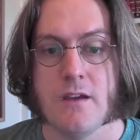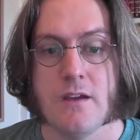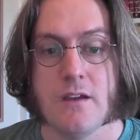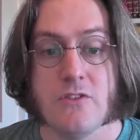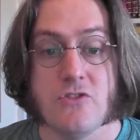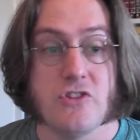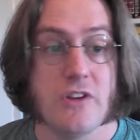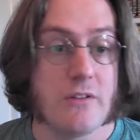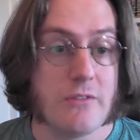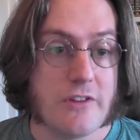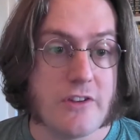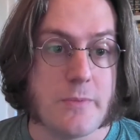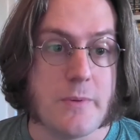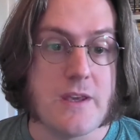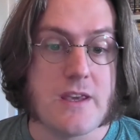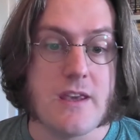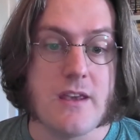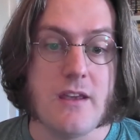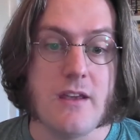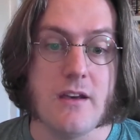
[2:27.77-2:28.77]
Generally
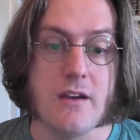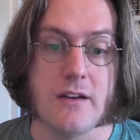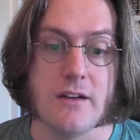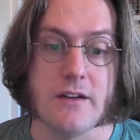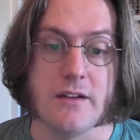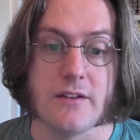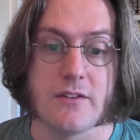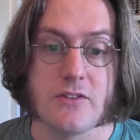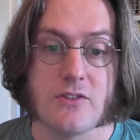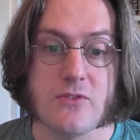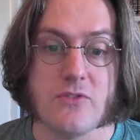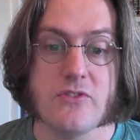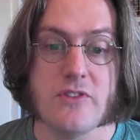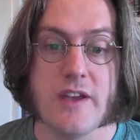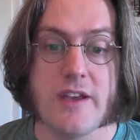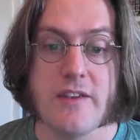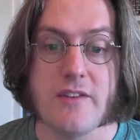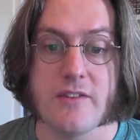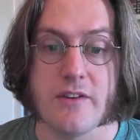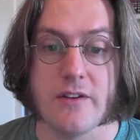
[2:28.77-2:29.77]
speaking,
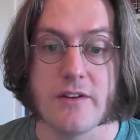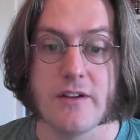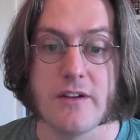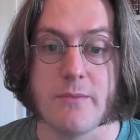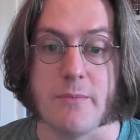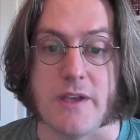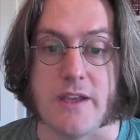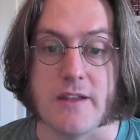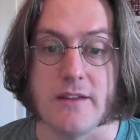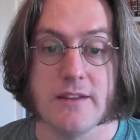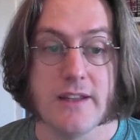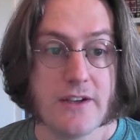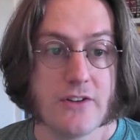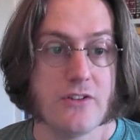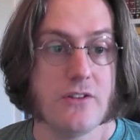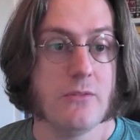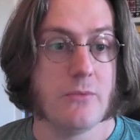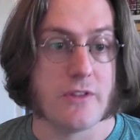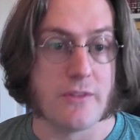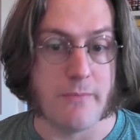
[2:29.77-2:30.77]
Tuesdays are going to be
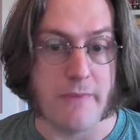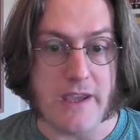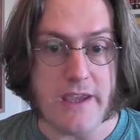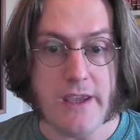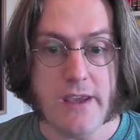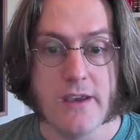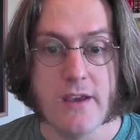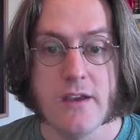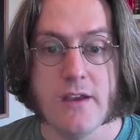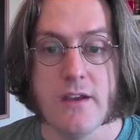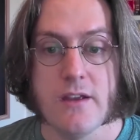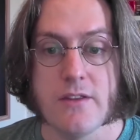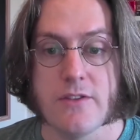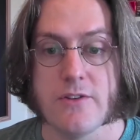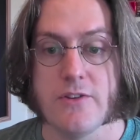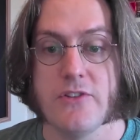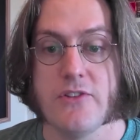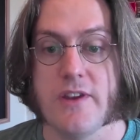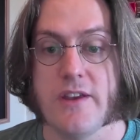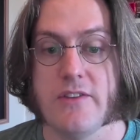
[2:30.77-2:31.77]
lecture with me.
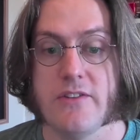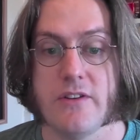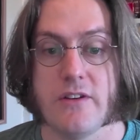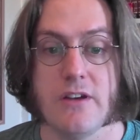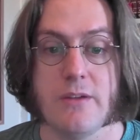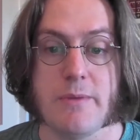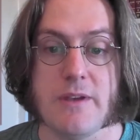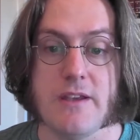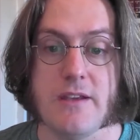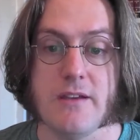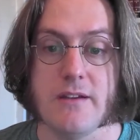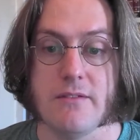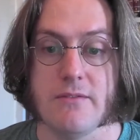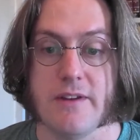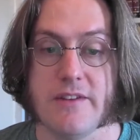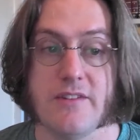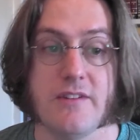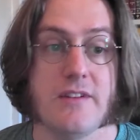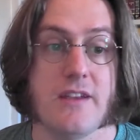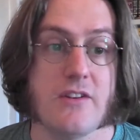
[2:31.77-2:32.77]
Thursdays are going to be
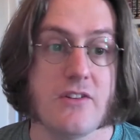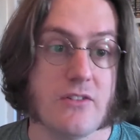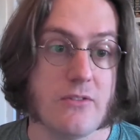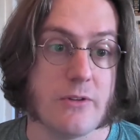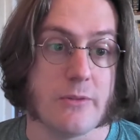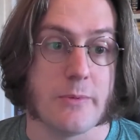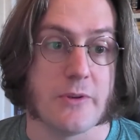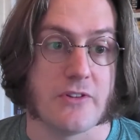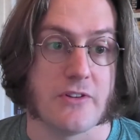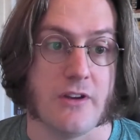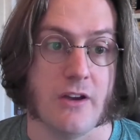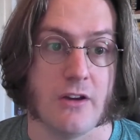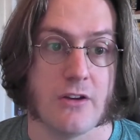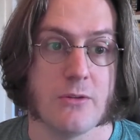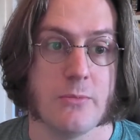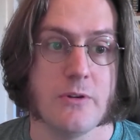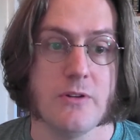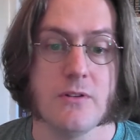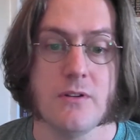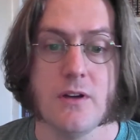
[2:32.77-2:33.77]
recitation with Mr.
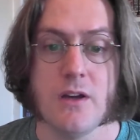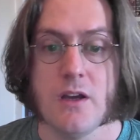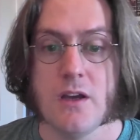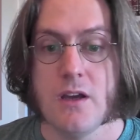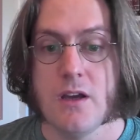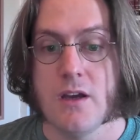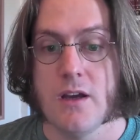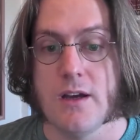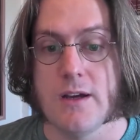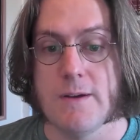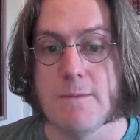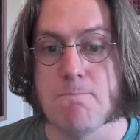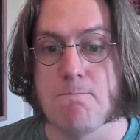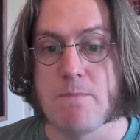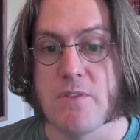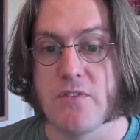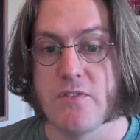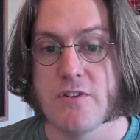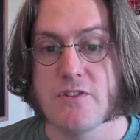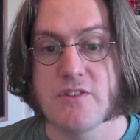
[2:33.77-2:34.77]
Yakubu.
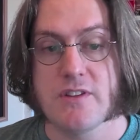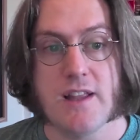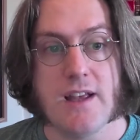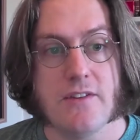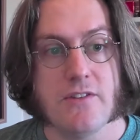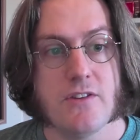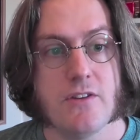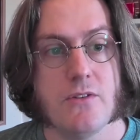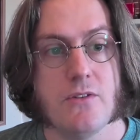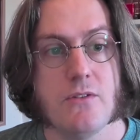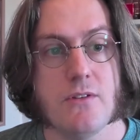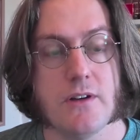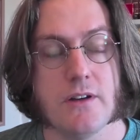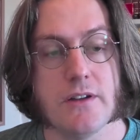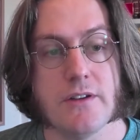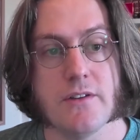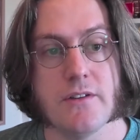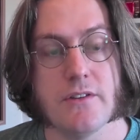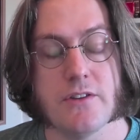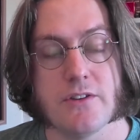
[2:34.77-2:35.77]
The first class, though,
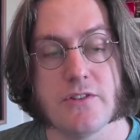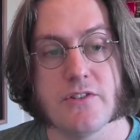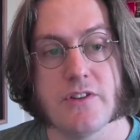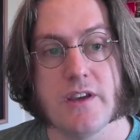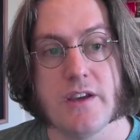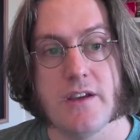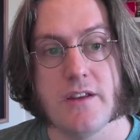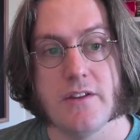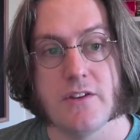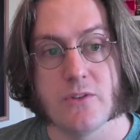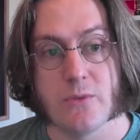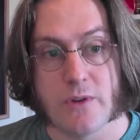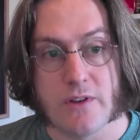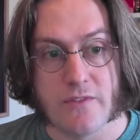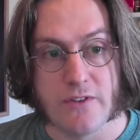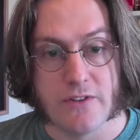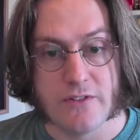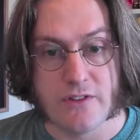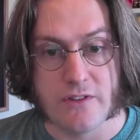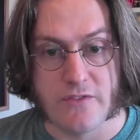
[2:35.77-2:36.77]
on Thursday, the
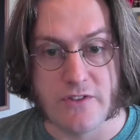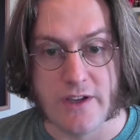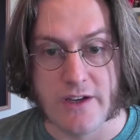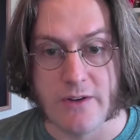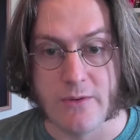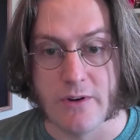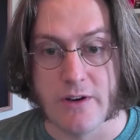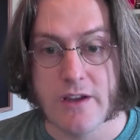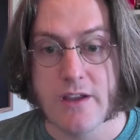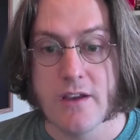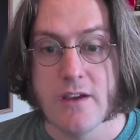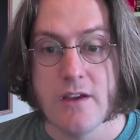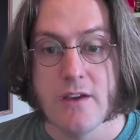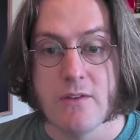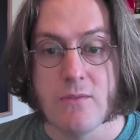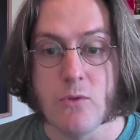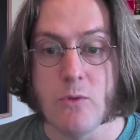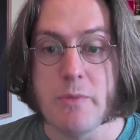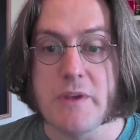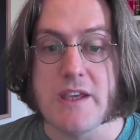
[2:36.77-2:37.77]
21st of January,
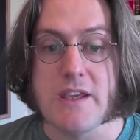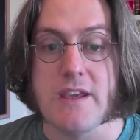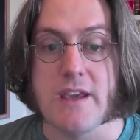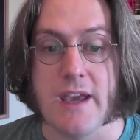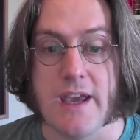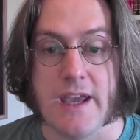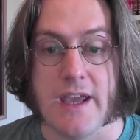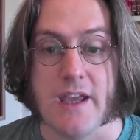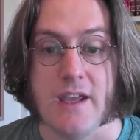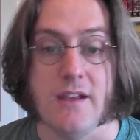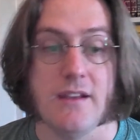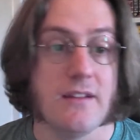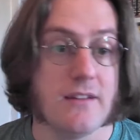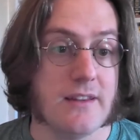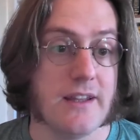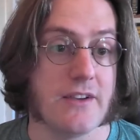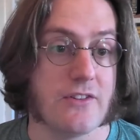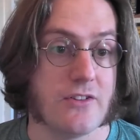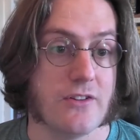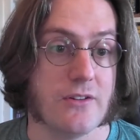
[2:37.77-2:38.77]
will be a
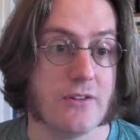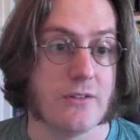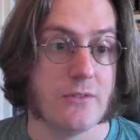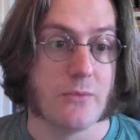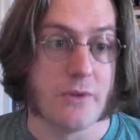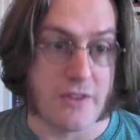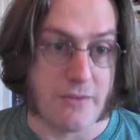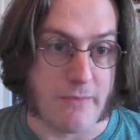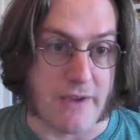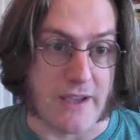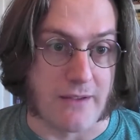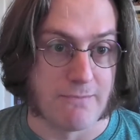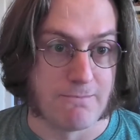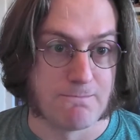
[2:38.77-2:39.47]
lecture with me.